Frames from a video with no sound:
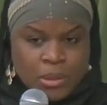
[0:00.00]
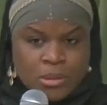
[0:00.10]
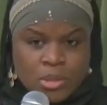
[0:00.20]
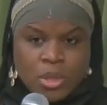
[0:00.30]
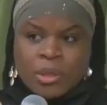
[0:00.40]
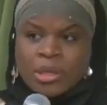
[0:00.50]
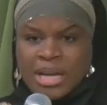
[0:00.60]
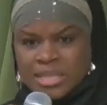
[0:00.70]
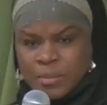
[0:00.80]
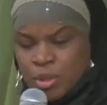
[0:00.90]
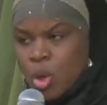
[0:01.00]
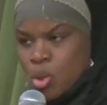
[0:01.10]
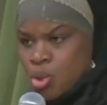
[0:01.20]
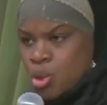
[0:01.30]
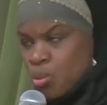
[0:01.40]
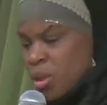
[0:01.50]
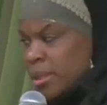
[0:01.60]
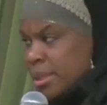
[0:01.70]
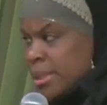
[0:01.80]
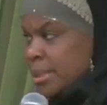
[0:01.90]
So her husband also
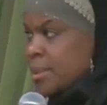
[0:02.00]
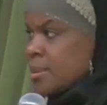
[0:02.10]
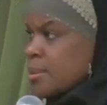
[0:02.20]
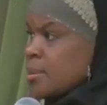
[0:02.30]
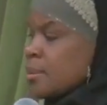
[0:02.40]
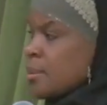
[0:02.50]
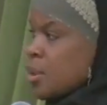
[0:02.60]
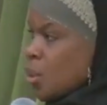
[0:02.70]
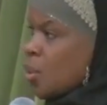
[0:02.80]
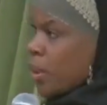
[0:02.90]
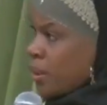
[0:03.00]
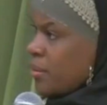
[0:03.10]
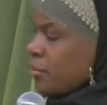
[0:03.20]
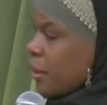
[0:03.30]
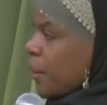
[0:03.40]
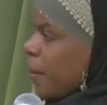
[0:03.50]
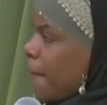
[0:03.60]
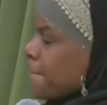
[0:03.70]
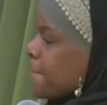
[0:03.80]
worked in the court of Pharaoh.